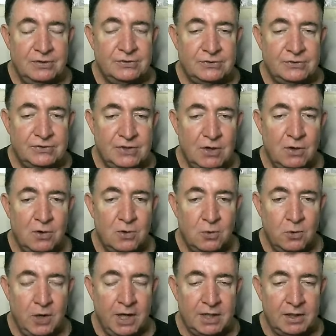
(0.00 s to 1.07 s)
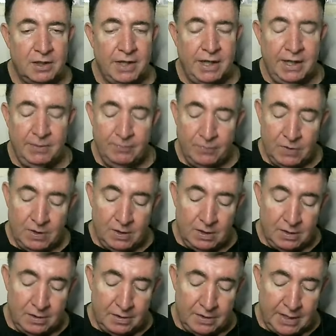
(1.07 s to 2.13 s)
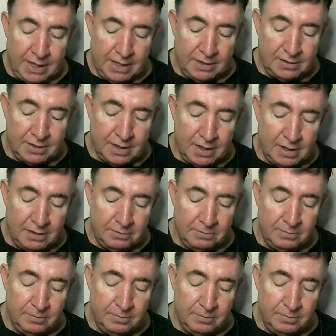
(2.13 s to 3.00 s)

so quickly that uh,